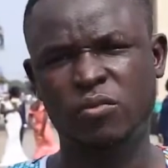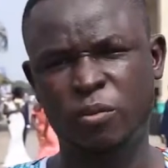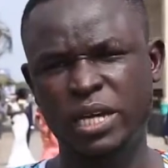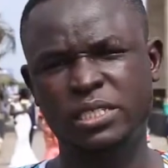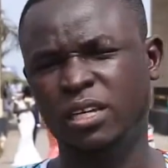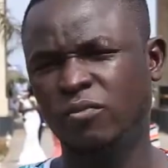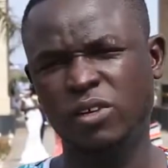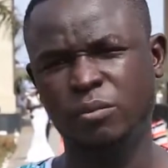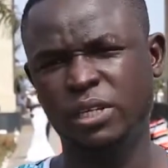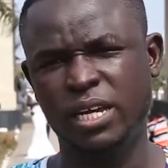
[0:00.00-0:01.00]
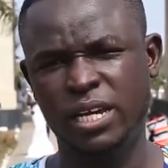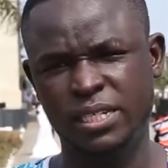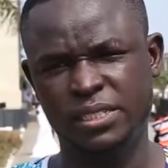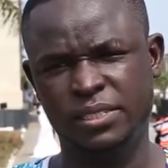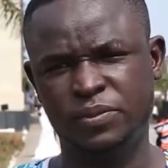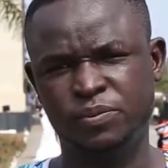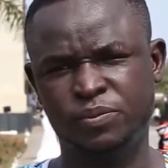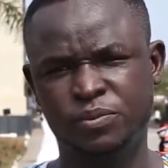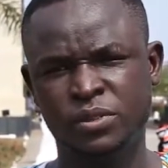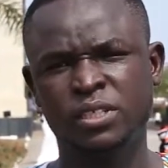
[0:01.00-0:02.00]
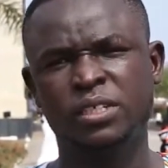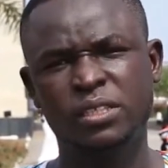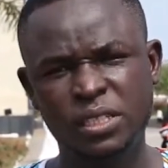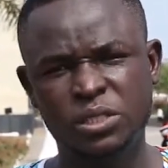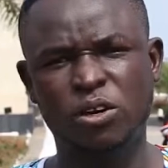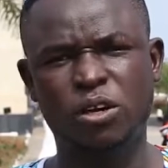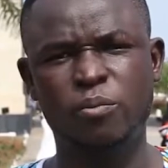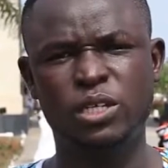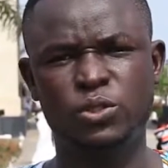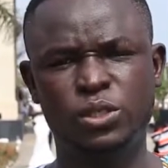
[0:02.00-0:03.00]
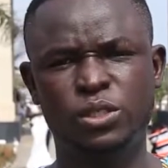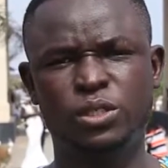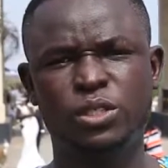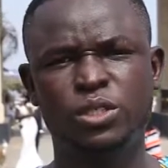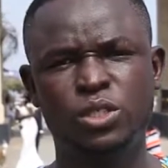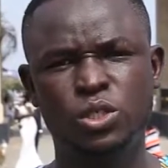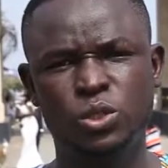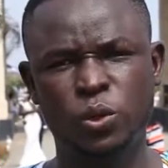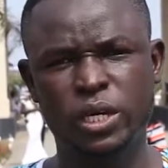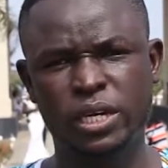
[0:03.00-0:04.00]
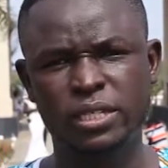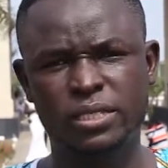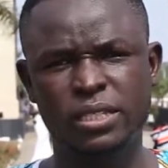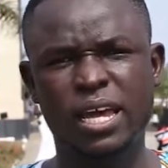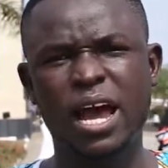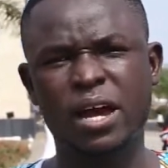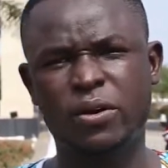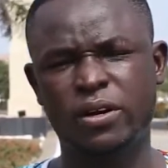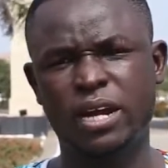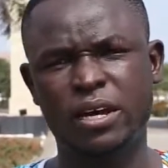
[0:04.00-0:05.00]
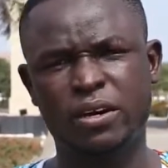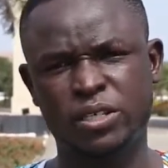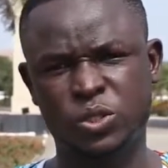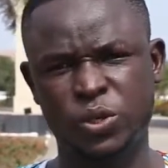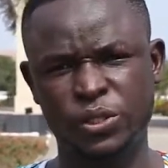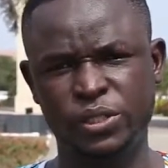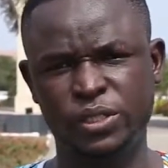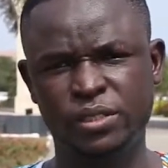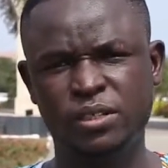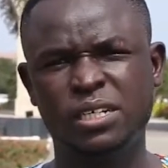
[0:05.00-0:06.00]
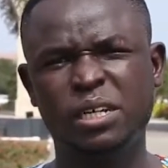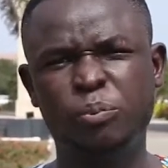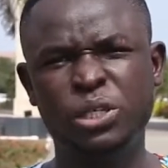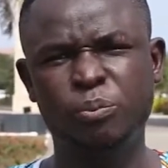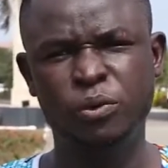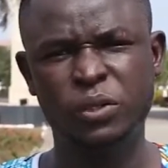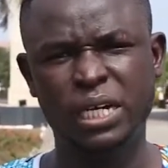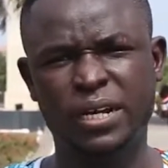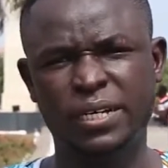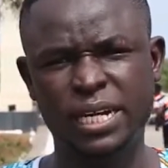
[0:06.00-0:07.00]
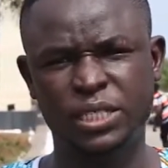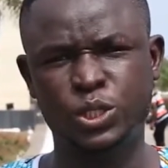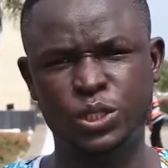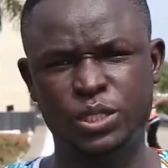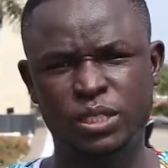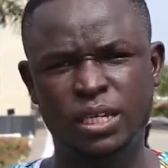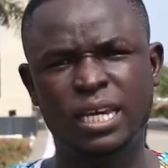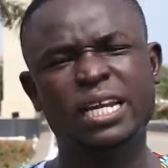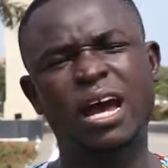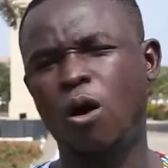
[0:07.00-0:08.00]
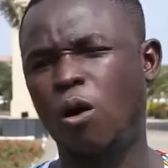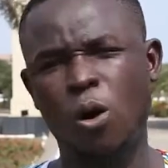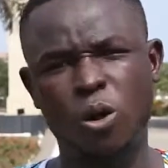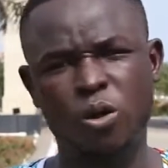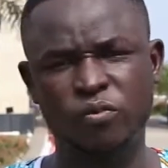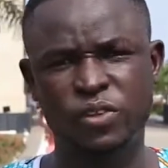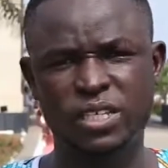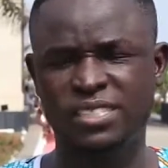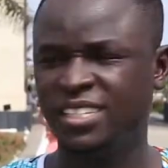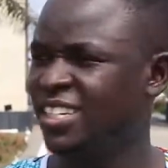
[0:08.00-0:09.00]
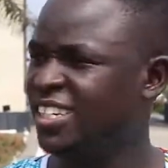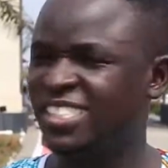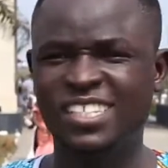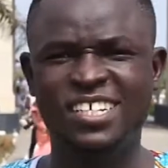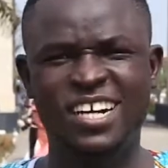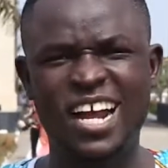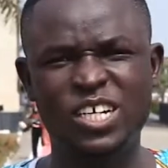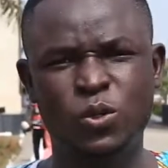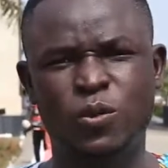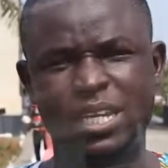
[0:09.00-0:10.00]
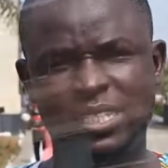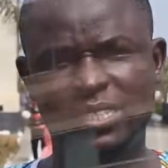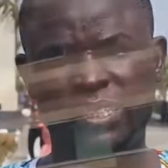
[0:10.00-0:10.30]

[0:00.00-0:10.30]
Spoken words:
for myself and many others. This documentary showcased the Akron Accra story, the people, the connections, and how all of this is gradually